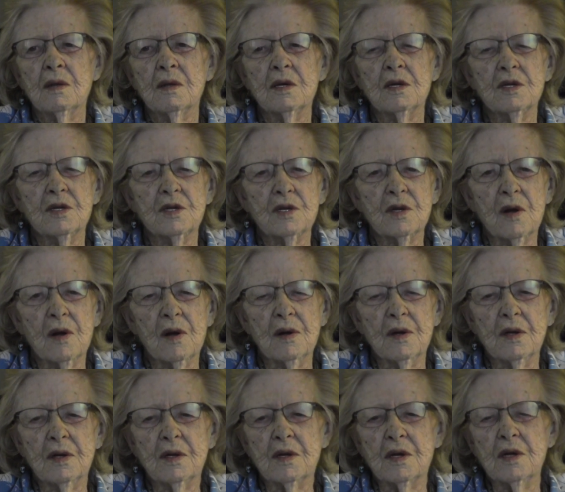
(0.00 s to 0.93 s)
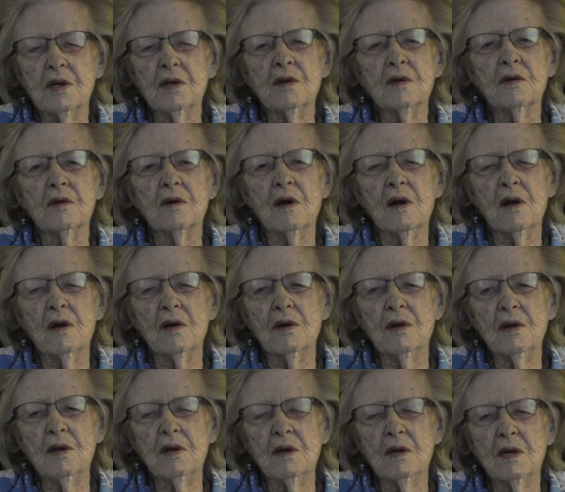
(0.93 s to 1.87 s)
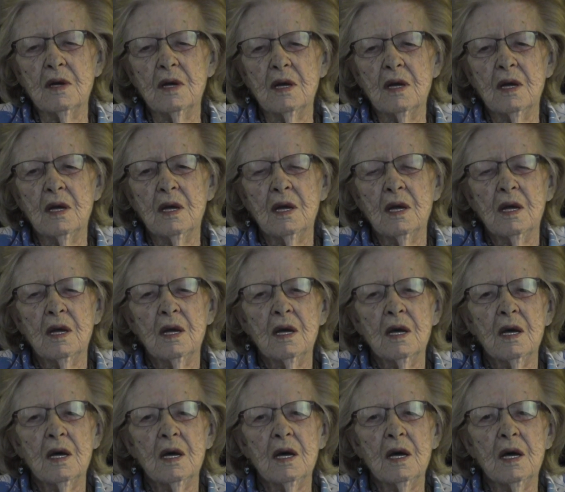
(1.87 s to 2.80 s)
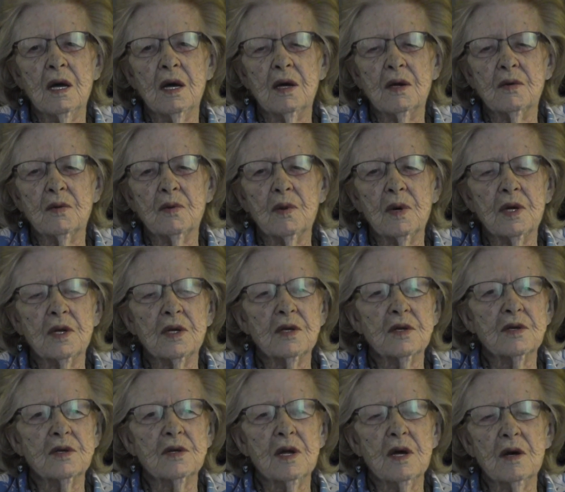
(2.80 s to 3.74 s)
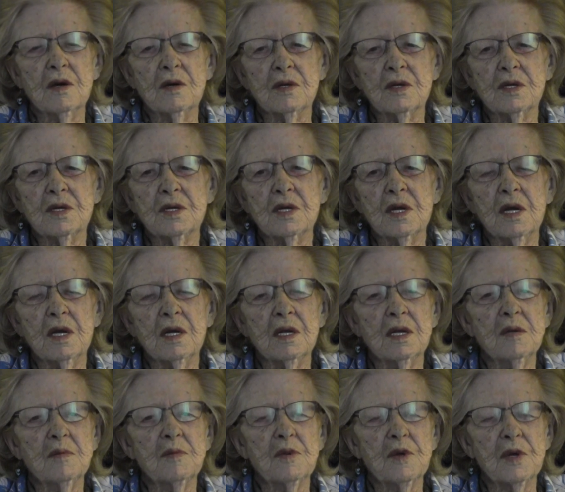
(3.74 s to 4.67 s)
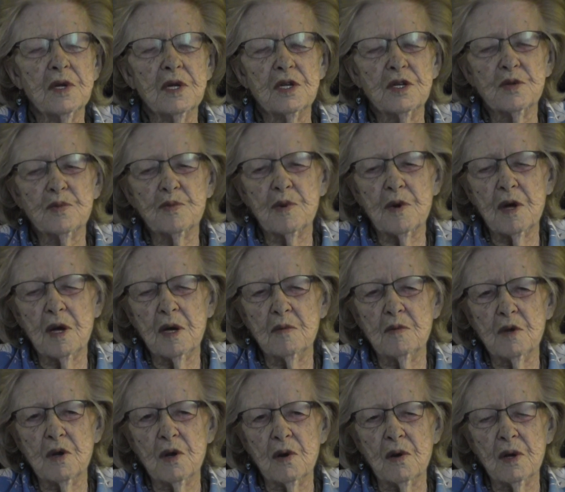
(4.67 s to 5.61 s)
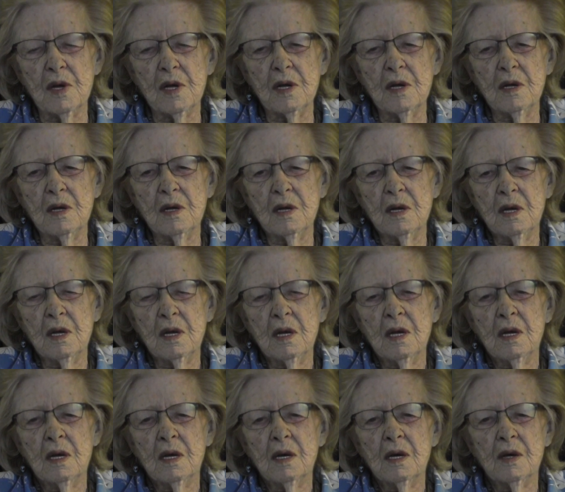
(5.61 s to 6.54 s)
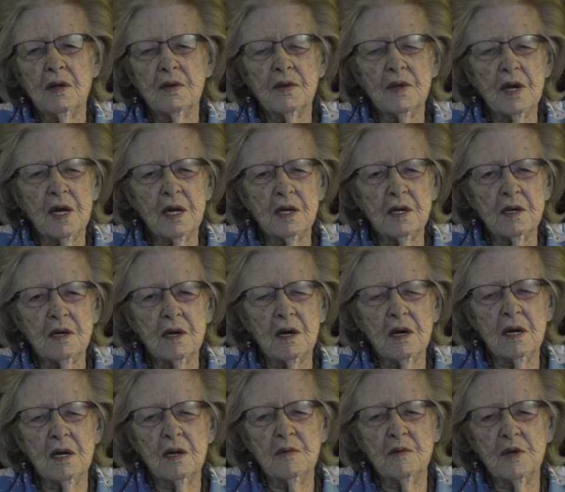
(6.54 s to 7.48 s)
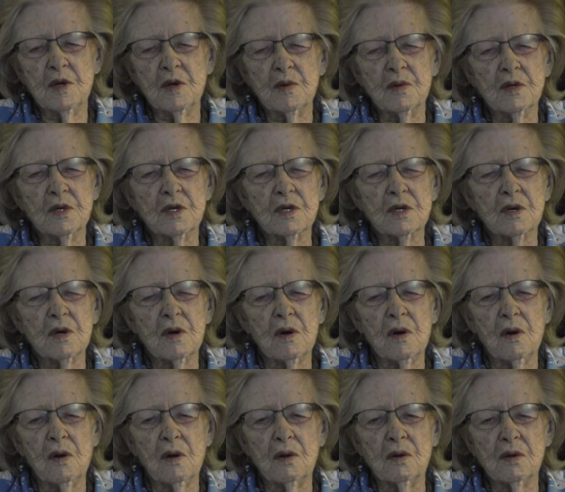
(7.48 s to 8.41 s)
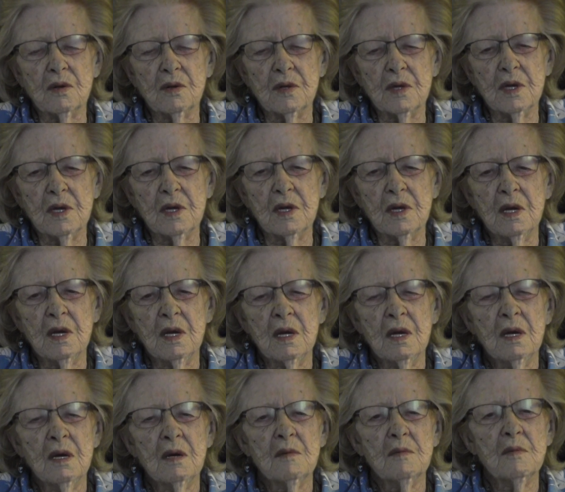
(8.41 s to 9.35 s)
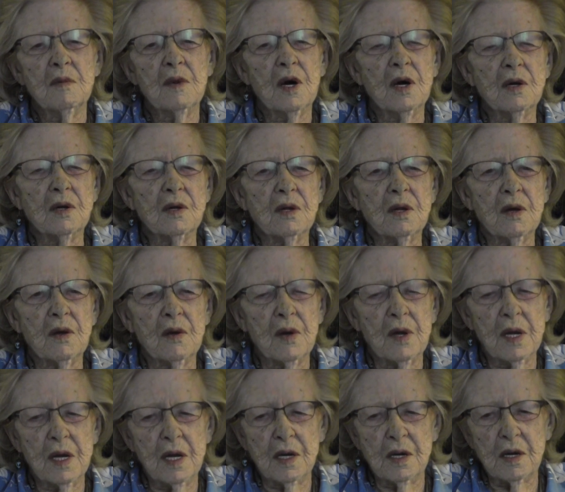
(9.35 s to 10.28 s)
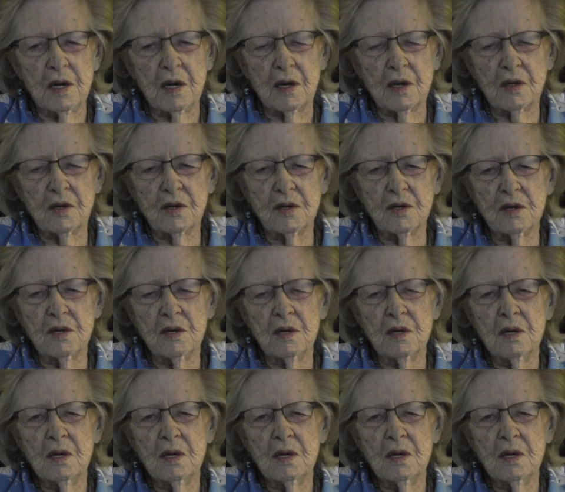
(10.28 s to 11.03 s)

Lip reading: They started kindergarten at what is now the Stanley British Primary. At that time it was called the Montclair Annex.